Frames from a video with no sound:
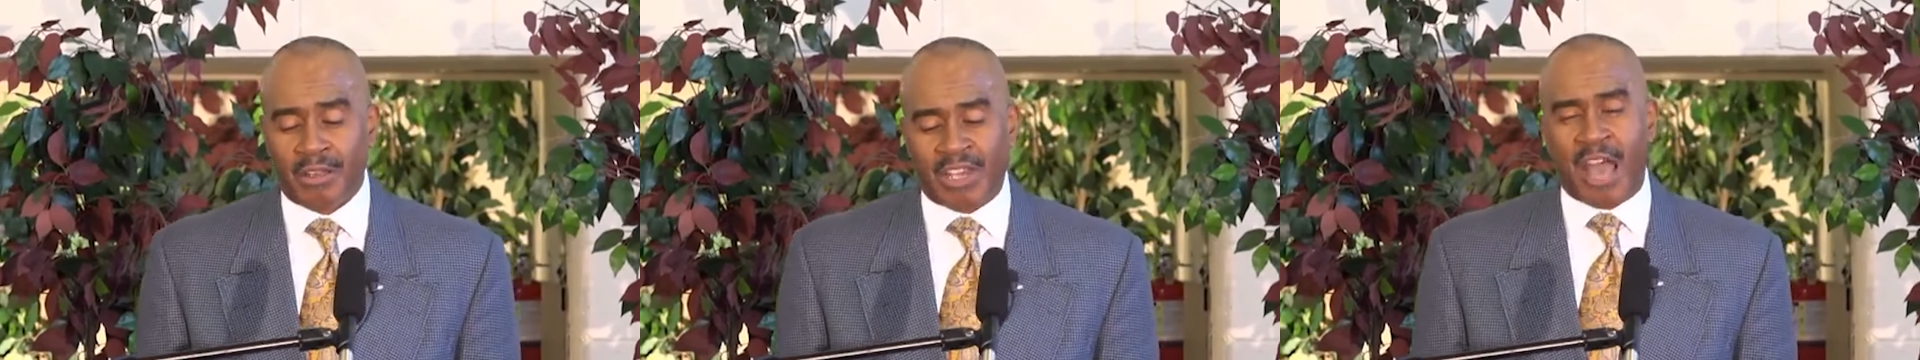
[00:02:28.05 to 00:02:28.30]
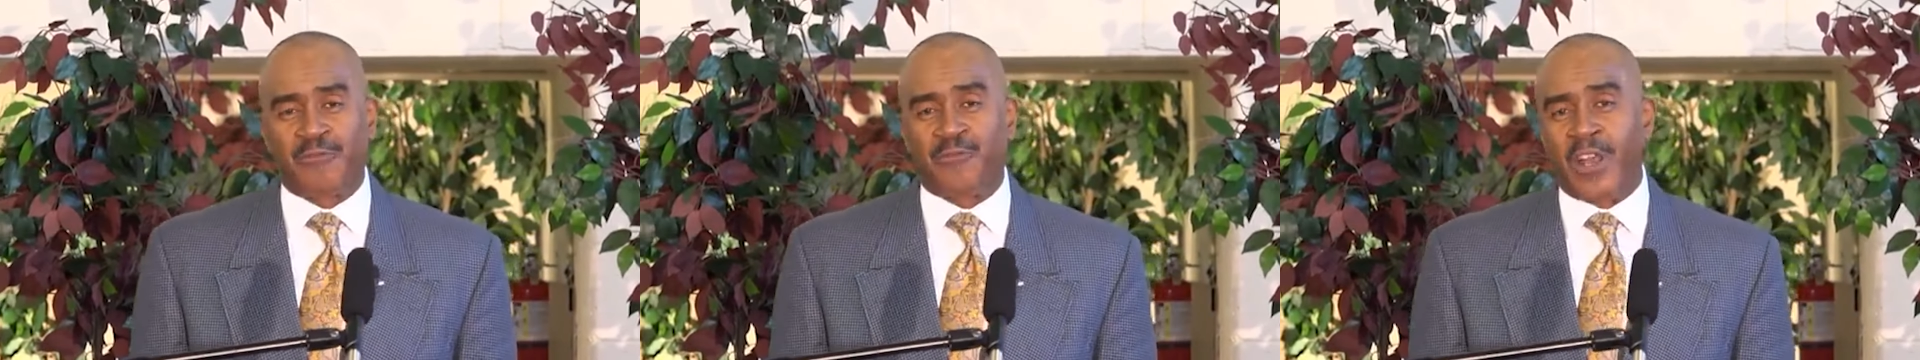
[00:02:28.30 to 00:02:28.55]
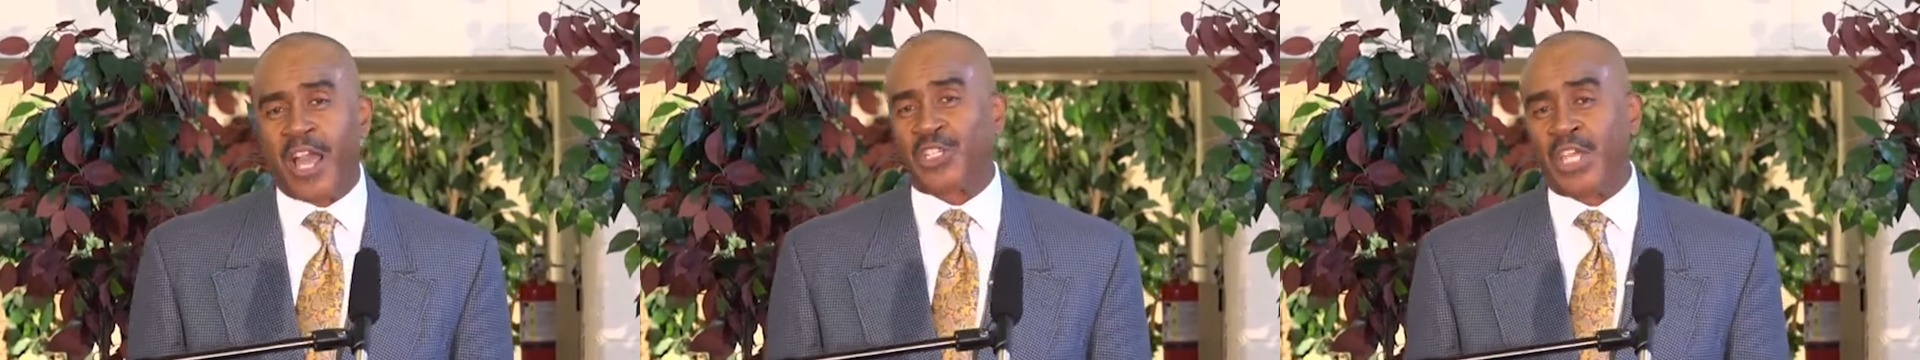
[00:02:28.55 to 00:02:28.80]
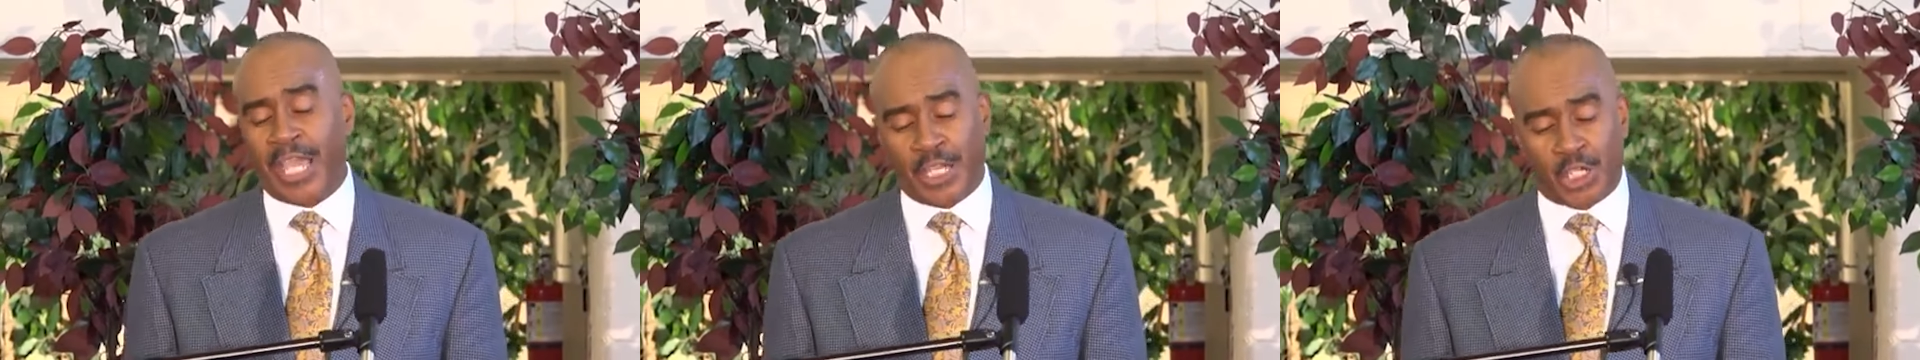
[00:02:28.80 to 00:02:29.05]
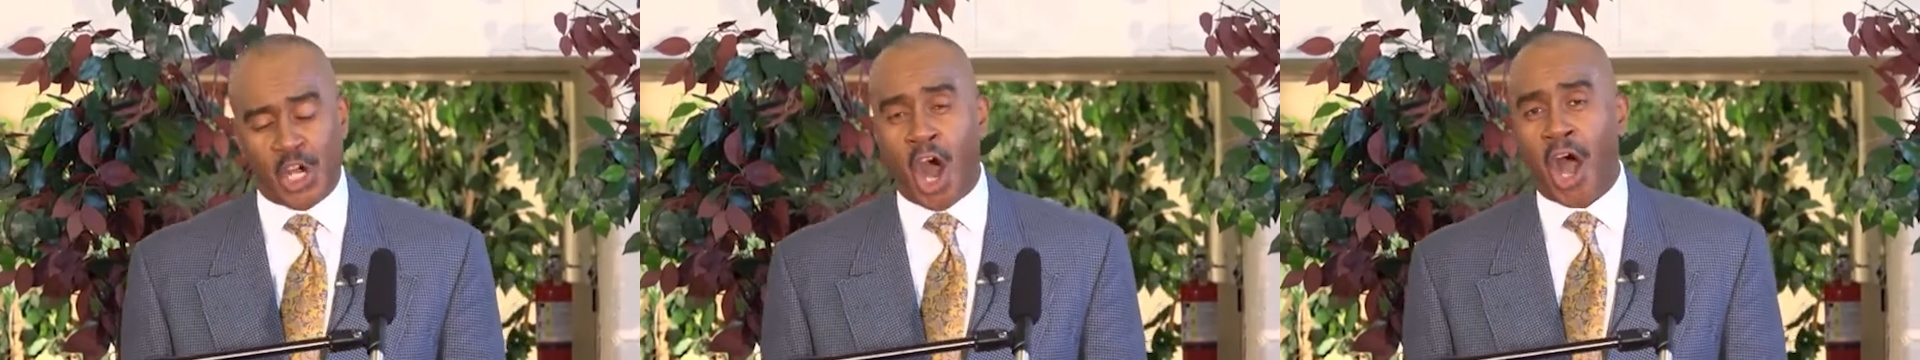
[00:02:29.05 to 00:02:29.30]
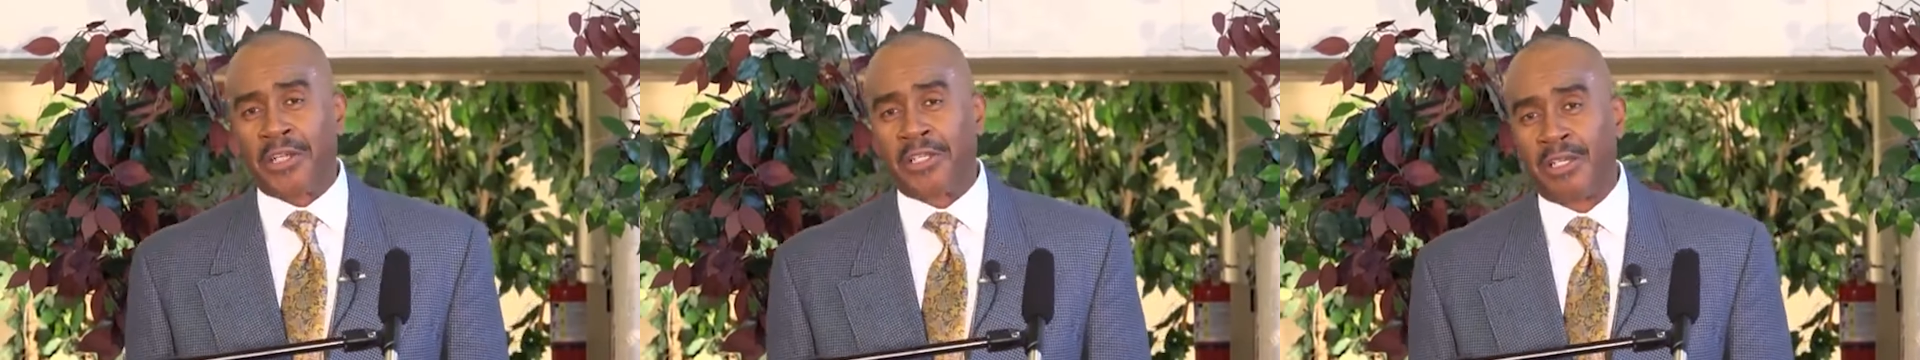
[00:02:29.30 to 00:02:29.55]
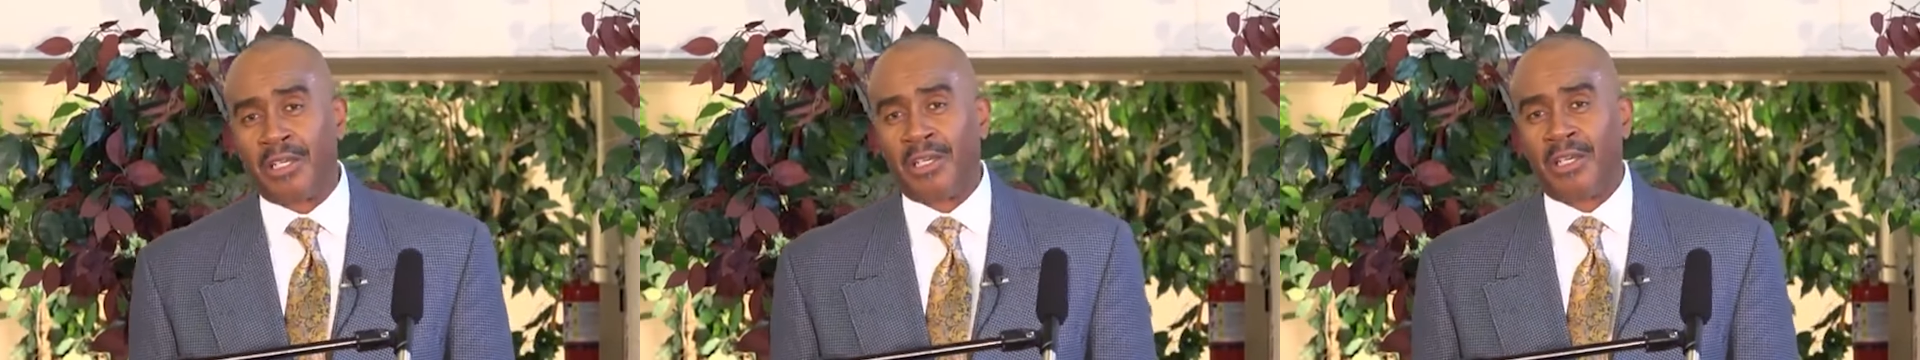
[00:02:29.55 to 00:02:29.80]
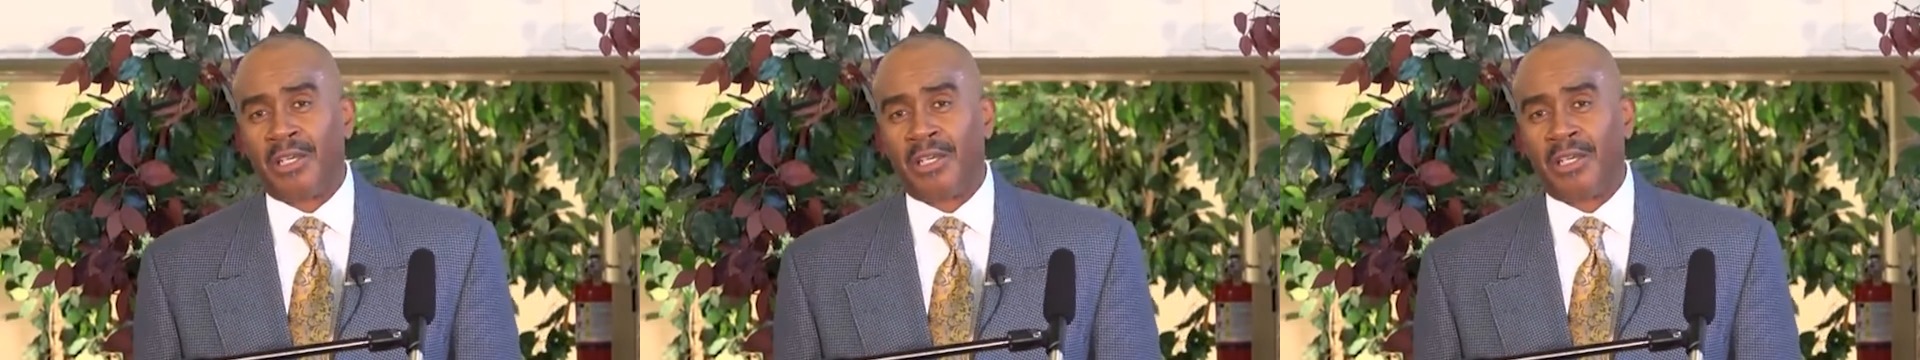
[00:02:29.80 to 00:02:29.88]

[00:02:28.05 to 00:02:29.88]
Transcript: That flesh ain't God. That's